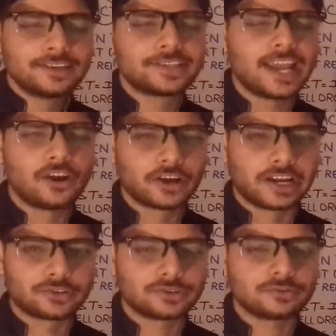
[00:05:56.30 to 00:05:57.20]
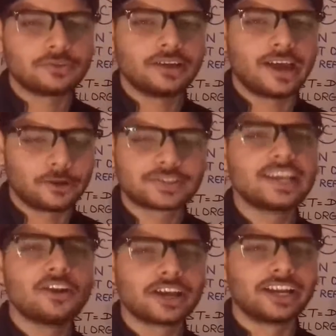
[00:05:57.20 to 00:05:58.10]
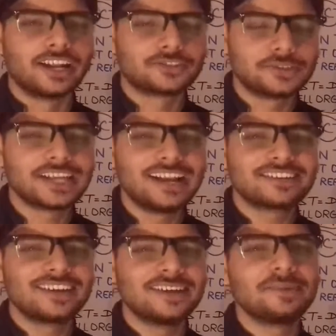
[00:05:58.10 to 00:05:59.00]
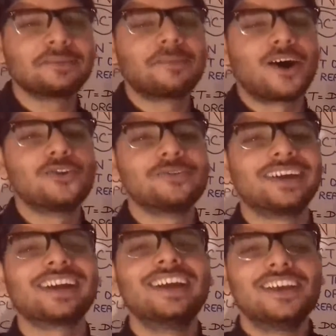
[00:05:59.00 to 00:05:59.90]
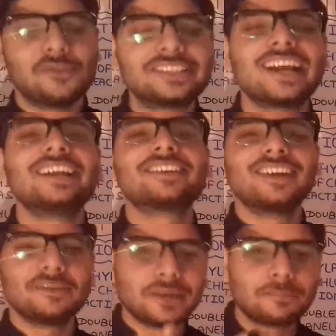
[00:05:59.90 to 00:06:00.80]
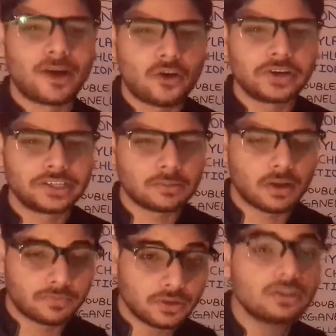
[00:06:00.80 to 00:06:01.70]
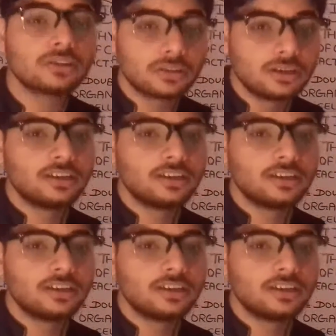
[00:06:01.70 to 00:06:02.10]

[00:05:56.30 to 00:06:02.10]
cell organelles which are literally being found where? Which are literally being found in terms of your